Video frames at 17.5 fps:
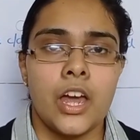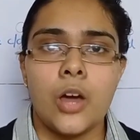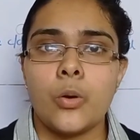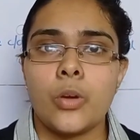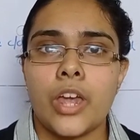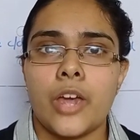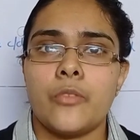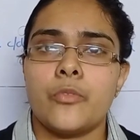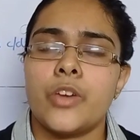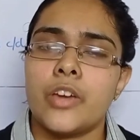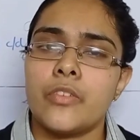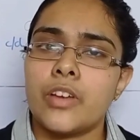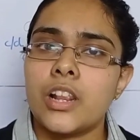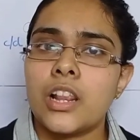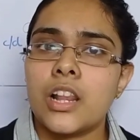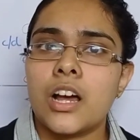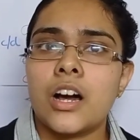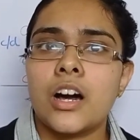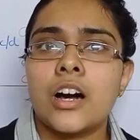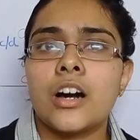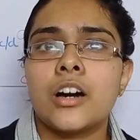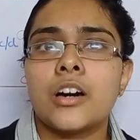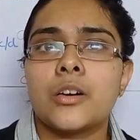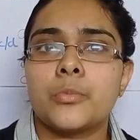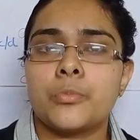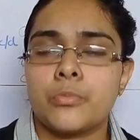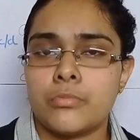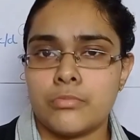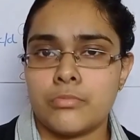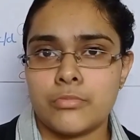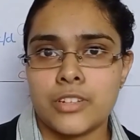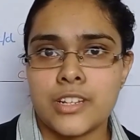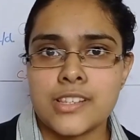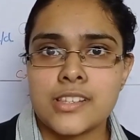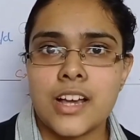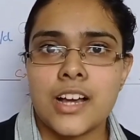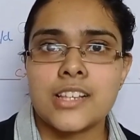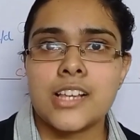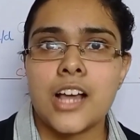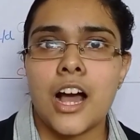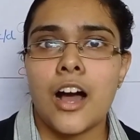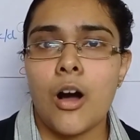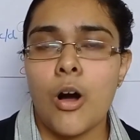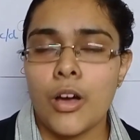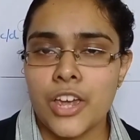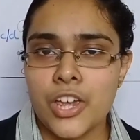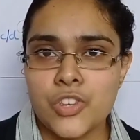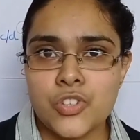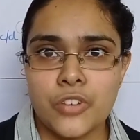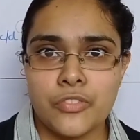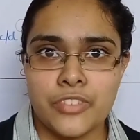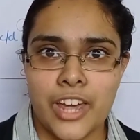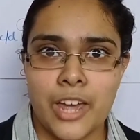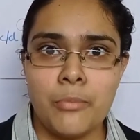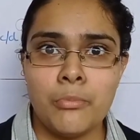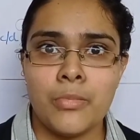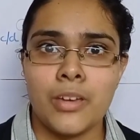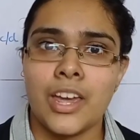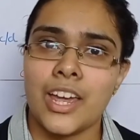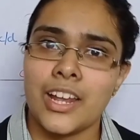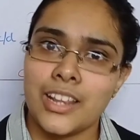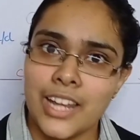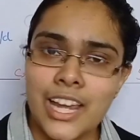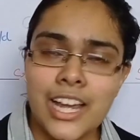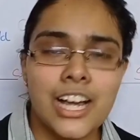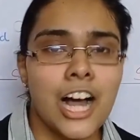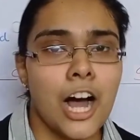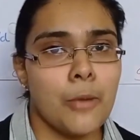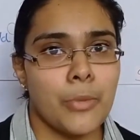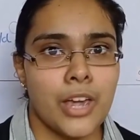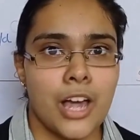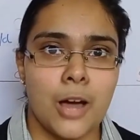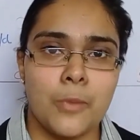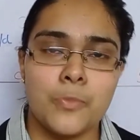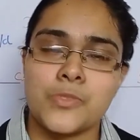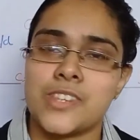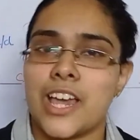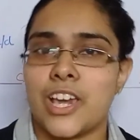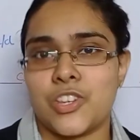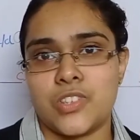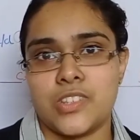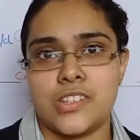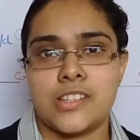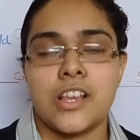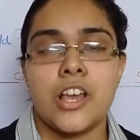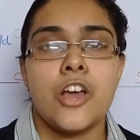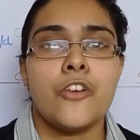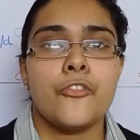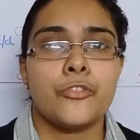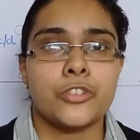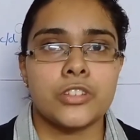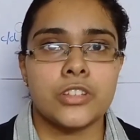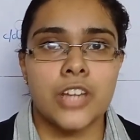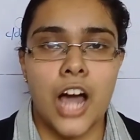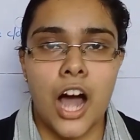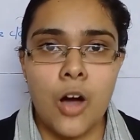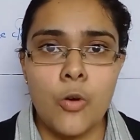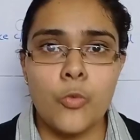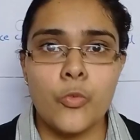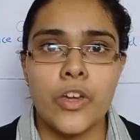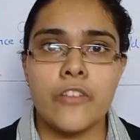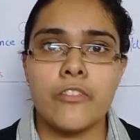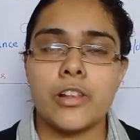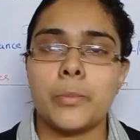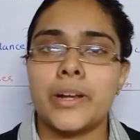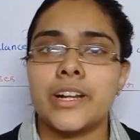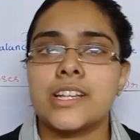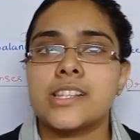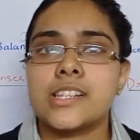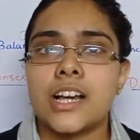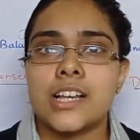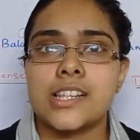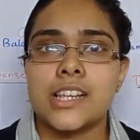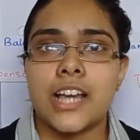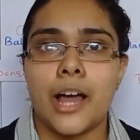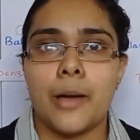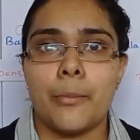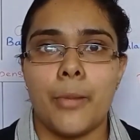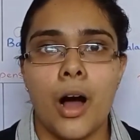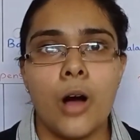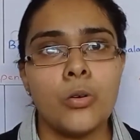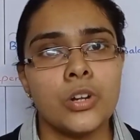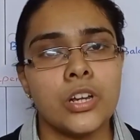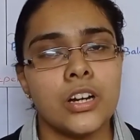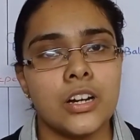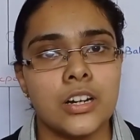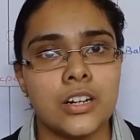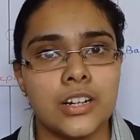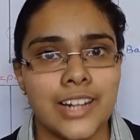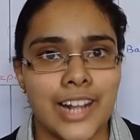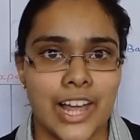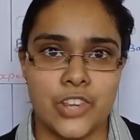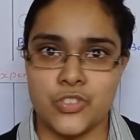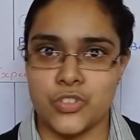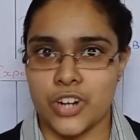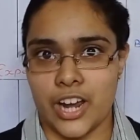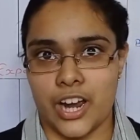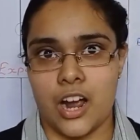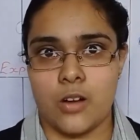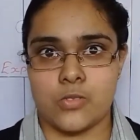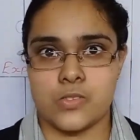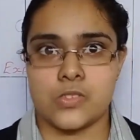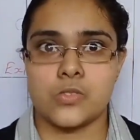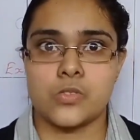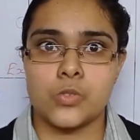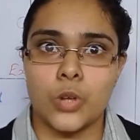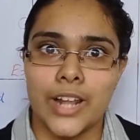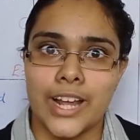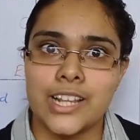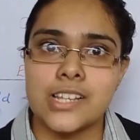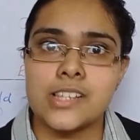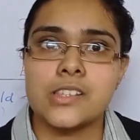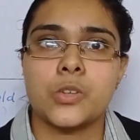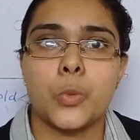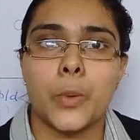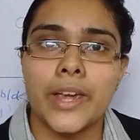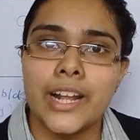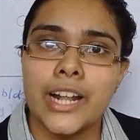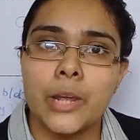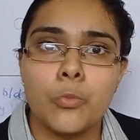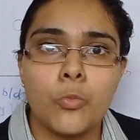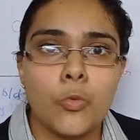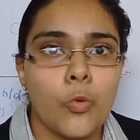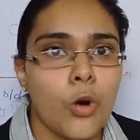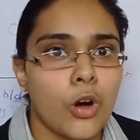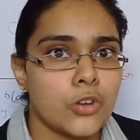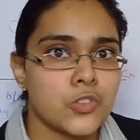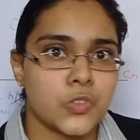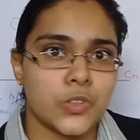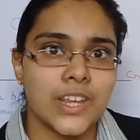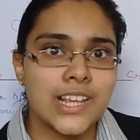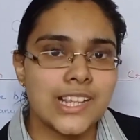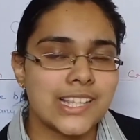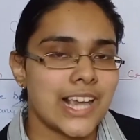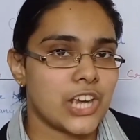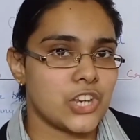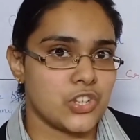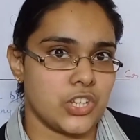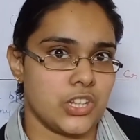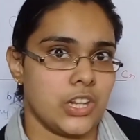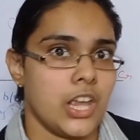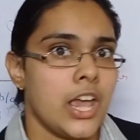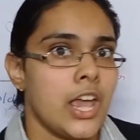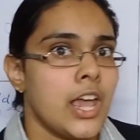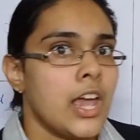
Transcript: Okay, we will discuss each of them in the coming up sessions. For now, we will be discussing about ledger accounts. So let us quickly move on to the session.